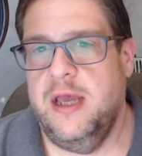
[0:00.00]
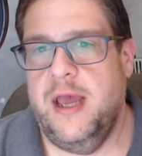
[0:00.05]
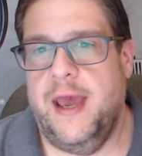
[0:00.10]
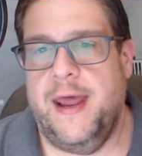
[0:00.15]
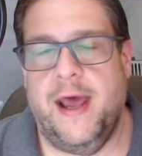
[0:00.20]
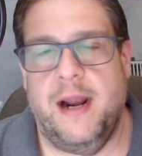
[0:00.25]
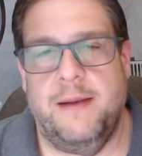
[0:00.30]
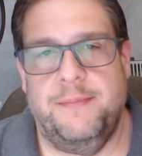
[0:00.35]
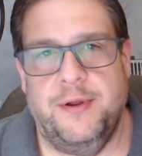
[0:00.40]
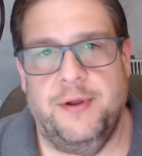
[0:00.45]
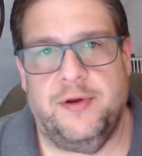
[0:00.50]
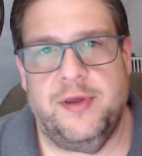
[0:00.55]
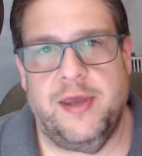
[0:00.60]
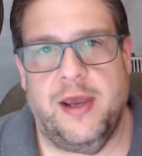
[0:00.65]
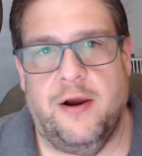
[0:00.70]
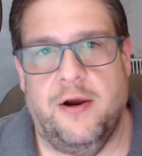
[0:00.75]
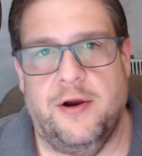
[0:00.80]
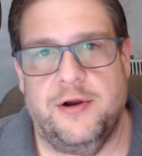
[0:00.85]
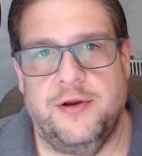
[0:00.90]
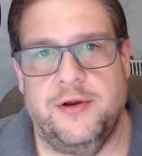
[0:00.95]
And how to build
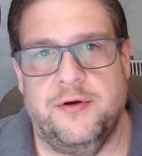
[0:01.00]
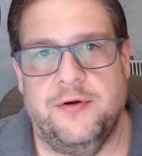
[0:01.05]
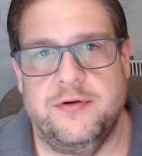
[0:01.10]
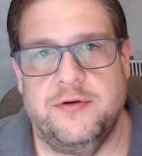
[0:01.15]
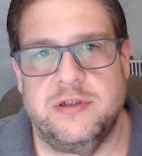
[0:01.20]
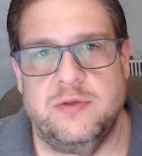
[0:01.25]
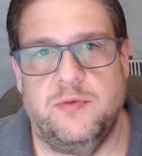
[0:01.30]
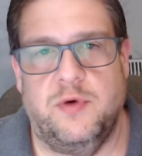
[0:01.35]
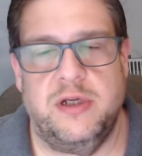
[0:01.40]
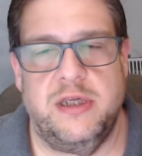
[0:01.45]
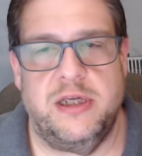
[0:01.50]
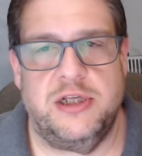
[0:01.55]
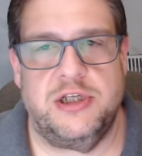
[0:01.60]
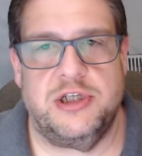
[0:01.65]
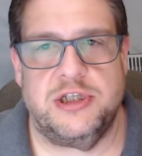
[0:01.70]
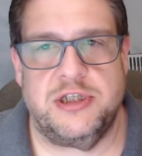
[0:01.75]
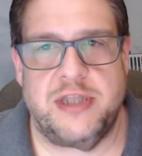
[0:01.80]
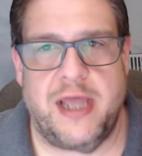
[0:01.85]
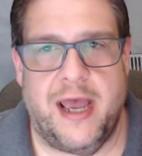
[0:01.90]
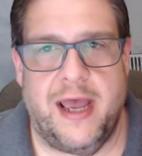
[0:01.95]
characters. And what each
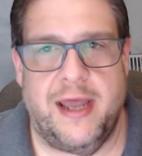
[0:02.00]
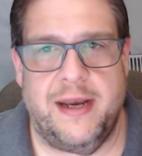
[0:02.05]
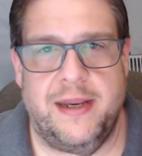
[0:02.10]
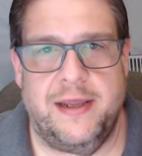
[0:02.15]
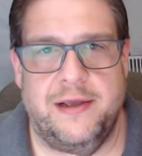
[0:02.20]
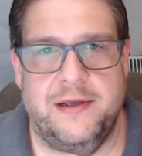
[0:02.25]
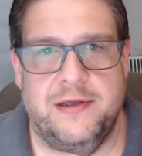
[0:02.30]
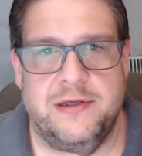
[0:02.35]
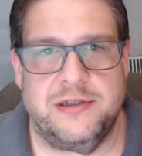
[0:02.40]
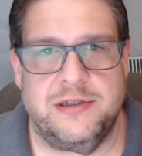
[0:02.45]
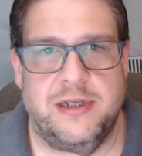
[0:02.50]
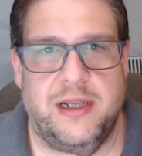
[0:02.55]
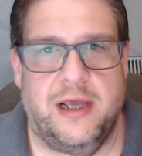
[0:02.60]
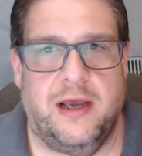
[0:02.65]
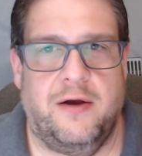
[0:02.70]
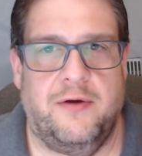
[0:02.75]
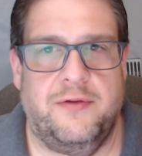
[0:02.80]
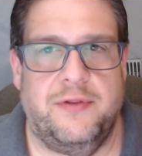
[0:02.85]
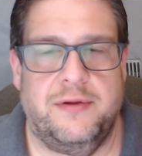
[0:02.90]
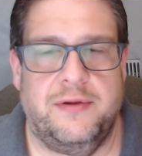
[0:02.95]
stat is. And
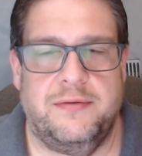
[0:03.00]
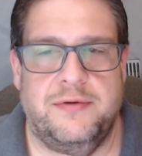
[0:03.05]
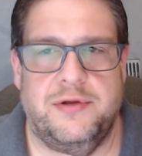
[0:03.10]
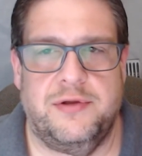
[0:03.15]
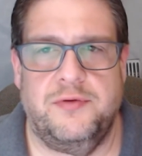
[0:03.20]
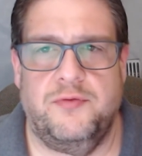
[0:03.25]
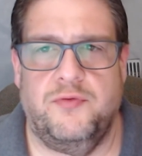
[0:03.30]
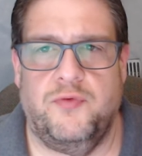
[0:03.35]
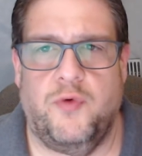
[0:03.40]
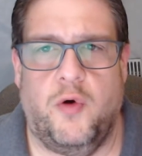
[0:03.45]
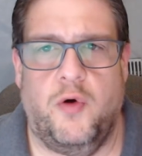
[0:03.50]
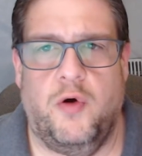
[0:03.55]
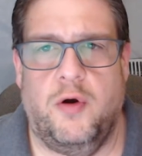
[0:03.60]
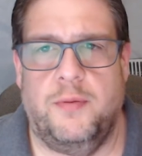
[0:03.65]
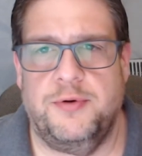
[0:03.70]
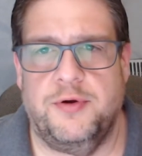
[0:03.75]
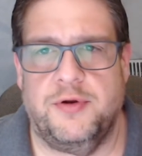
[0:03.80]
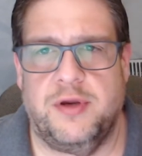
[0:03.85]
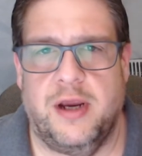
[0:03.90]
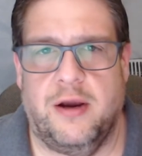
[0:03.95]
how to roll
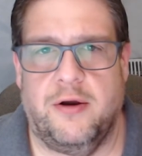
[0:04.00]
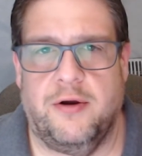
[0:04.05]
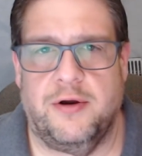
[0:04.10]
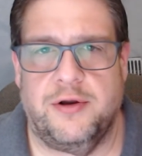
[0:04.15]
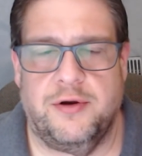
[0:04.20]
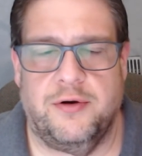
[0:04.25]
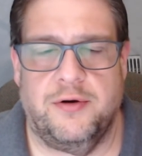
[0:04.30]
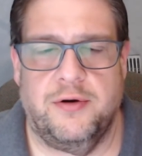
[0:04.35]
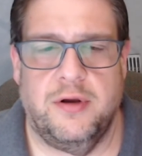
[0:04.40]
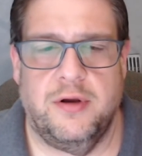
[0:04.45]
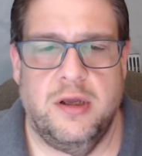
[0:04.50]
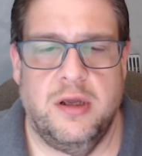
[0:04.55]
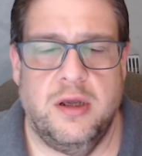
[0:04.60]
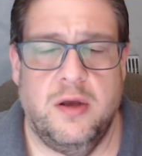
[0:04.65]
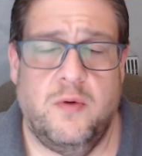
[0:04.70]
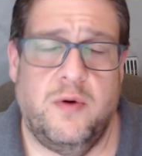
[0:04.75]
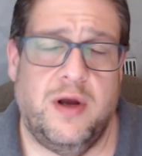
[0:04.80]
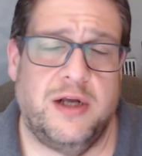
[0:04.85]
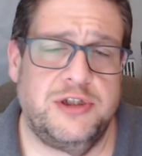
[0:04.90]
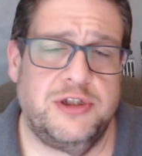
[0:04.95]
up your character.
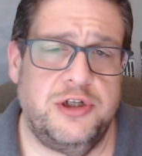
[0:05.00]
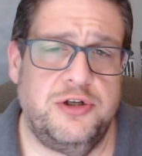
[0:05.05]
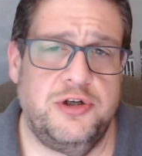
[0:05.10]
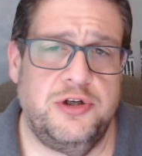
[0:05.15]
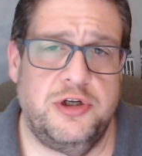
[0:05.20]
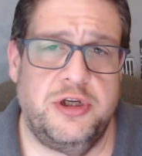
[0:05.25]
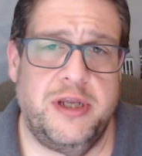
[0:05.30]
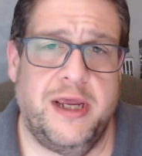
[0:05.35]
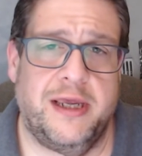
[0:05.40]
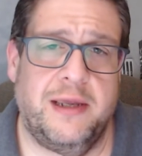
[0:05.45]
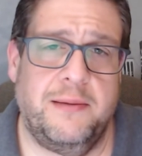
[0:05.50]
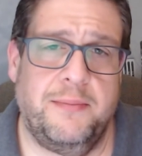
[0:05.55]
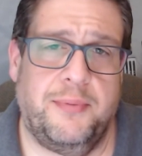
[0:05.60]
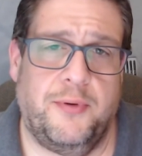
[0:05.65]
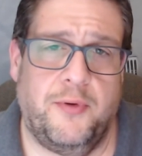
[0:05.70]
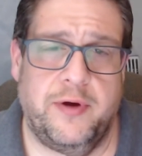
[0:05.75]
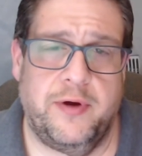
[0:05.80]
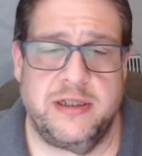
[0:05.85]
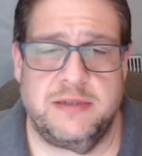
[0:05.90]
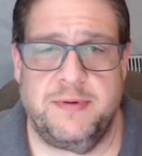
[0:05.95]
Well, actually, you're taking
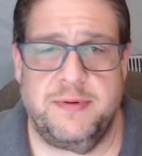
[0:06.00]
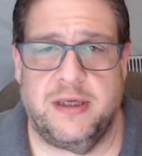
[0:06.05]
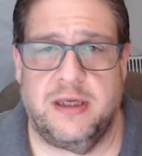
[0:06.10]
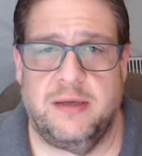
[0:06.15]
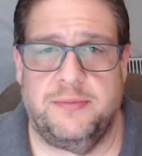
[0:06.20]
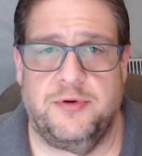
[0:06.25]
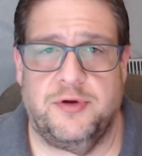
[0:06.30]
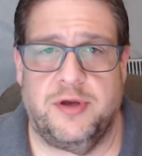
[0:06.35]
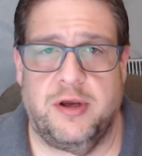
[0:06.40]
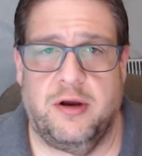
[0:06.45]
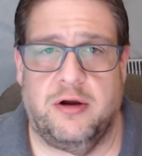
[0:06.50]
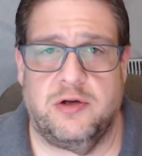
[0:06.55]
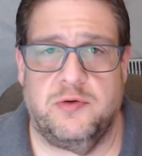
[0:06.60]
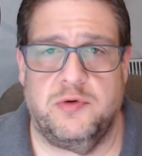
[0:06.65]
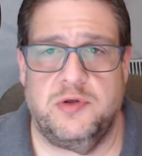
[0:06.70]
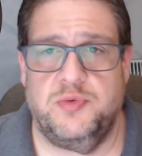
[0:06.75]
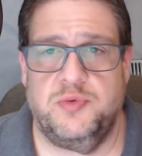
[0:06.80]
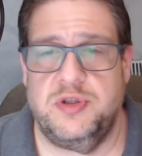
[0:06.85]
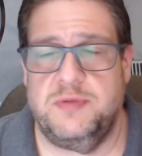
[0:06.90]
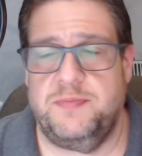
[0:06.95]
points making up your character,
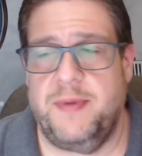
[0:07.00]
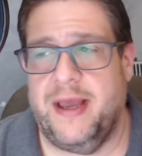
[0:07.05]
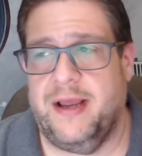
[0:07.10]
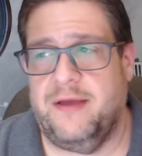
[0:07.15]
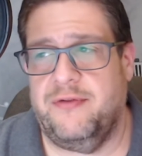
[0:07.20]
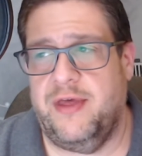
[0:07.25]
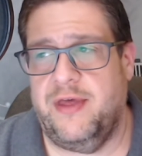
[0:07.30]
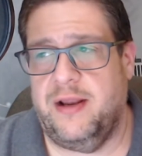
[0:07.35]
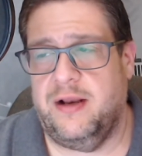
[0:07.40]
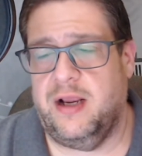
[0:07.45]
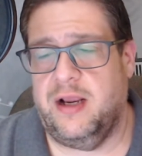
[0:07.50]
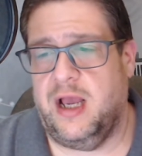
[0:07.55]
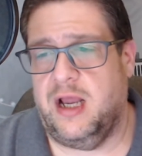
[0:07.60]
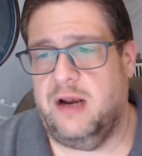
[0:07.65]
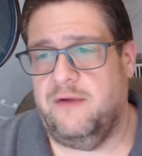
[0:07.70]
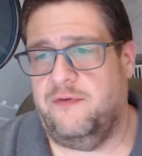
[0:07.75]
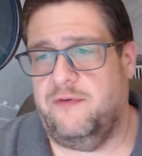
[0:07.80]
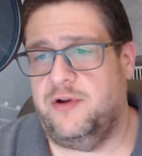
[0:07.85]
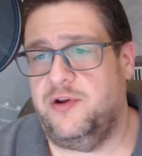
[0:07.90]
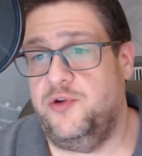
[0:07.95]
which was back then kind
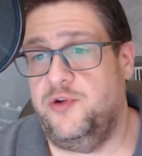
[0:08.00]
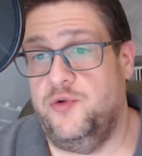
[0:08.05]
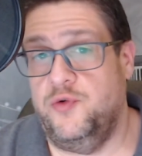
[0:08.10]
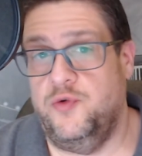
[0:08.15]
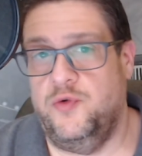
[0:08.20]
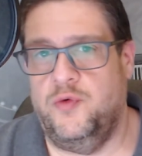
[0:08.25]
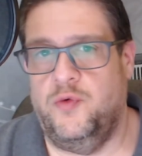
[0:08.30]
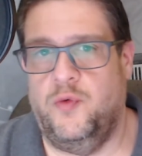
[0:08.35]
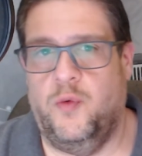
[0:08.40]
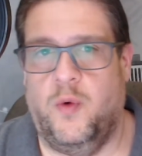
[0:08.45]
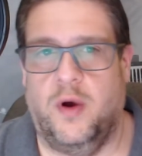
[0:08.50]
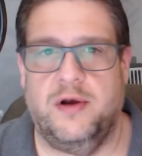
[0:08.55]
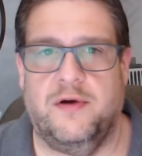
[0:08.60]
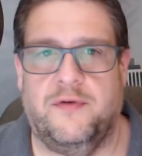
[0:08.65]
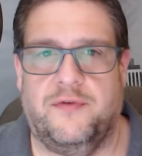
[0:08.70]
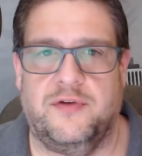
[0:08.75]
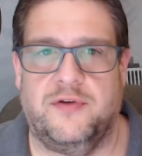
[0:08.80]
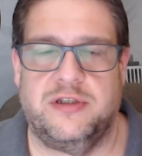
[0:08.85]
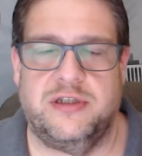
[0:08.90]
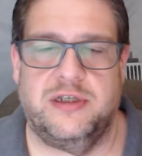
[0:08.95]
of a new,
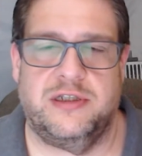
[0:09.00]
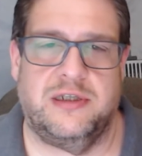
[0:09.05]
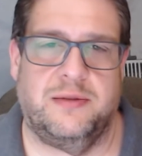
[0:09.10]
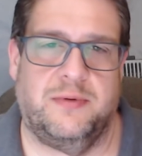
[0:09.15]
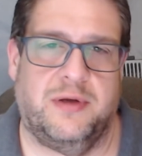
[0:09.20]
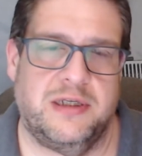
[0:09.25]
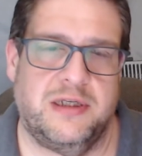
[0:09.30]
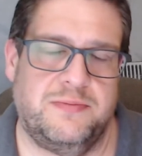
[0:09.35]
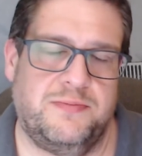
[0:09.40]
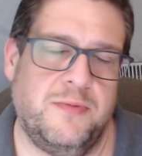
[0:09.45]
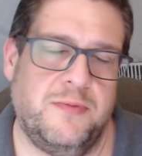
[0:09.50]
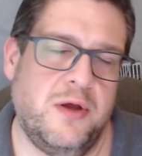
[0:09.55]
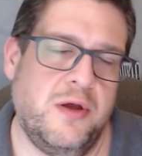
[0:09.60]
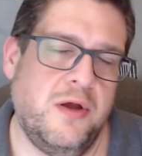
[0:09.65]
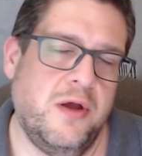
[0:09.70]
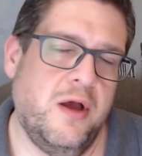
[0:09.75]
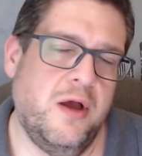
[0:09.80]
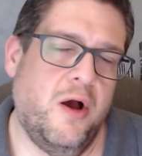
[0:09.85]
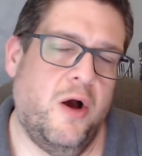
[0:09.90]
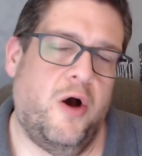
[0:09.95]
wonderful system, because
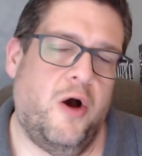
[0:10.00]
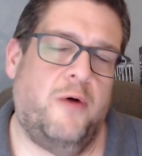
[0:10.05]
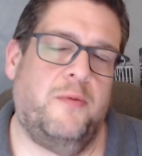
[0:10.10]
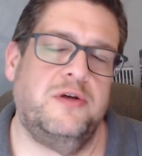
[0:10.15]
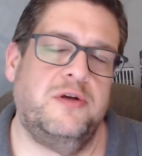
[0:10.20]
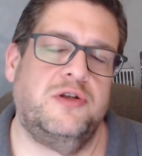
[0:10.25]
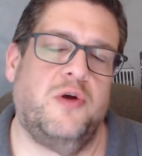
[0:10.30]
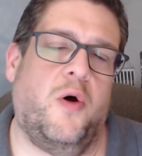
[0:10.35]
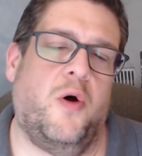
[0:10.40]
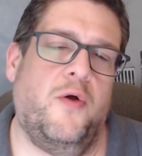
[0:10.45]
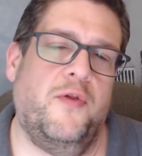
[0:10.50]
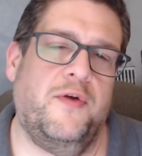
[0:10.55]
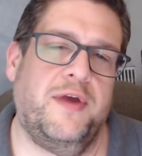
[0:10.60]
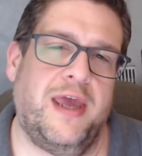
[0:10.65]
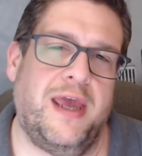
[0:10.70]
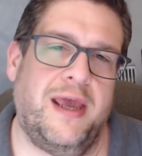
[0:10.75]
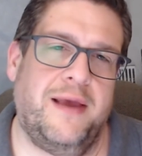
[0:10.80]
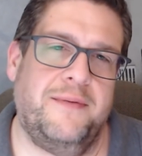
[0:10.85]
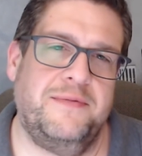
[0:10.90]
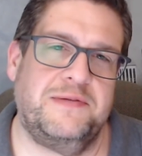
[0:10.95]
almost all the
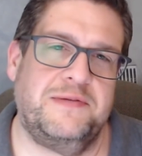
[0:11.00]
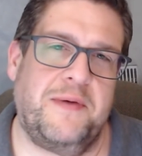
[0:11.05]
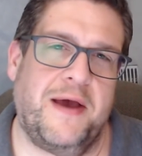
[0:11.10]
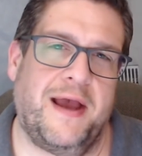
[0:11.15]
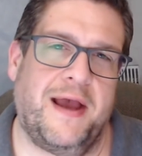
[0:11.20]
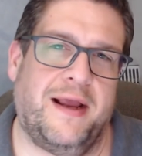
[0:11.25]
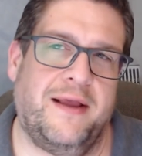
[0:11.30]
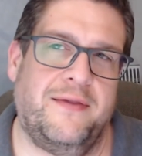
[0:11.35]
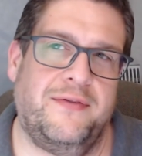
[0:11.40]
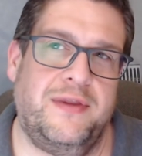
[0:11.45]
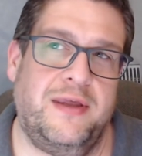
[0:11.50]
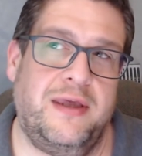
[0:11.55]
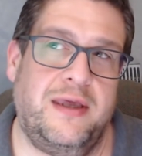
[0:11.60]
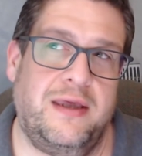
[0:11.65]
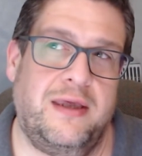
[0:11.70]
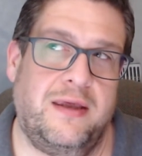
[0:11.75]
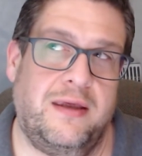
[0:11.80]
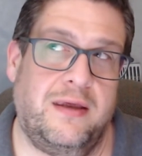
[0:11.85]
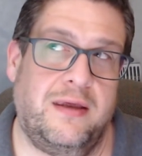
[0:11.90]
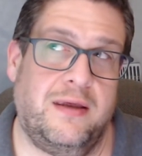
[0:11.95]
games back in
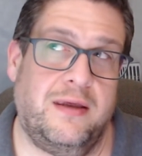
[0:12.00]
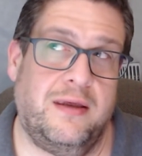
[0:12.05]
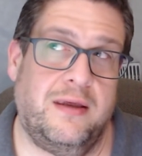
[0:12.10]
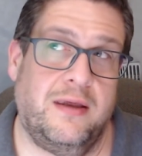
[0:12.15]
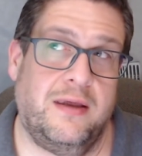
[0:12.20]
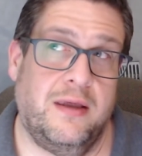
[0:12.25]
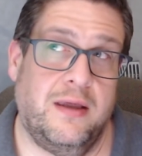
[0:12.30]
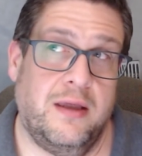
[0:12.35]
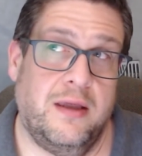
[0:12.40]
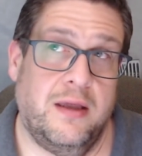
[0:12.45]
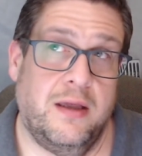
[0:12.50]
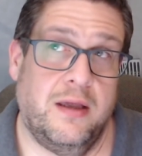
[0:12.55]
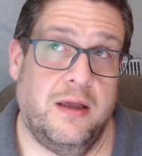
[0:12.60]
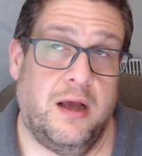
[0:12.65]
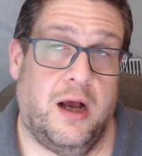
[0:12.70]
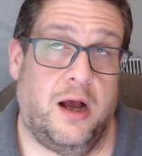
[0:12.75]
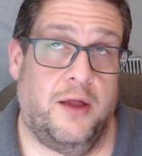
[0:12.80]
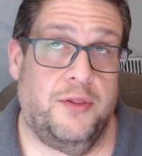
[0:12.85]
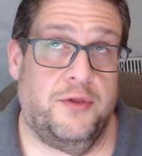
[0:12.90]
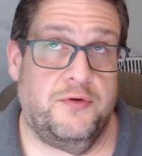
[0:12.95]
the,
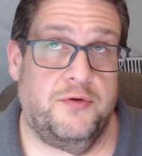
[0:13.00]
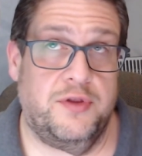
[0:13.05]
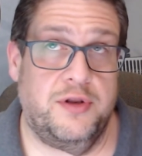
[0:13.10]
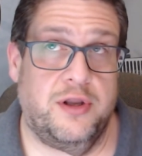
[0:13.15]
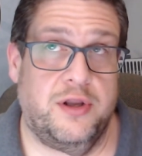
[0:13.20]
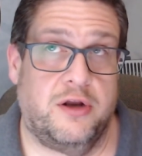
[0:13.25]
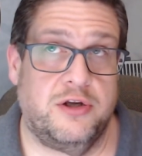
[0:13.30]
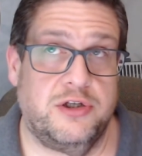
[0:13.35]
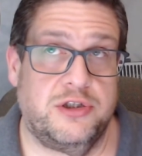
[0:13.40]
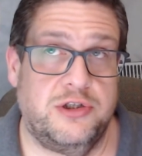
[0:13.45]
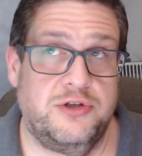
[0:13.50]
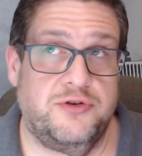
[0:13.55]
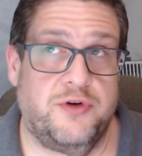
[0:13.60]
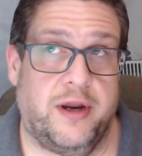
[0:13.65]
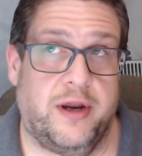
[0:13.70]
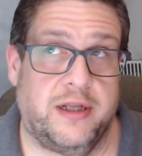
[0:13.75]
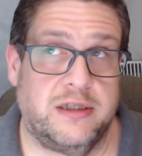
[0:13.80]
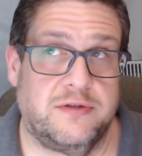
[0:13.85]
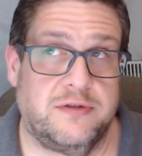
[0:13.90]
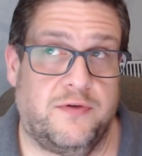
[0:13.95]
other than Dungeons &
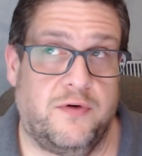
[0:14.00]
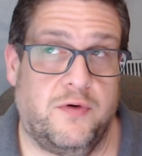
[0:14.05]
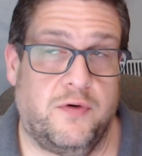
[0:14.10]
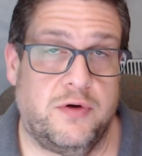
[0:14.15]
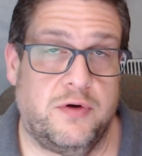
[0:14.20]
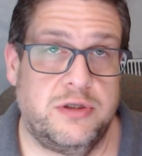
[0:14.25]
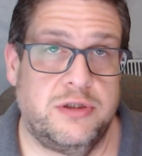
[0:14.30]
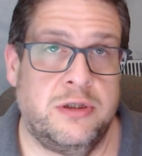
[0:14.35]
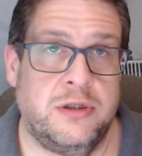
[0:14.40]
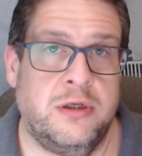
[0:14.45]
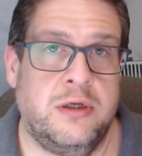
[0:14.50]
Dragons, of course,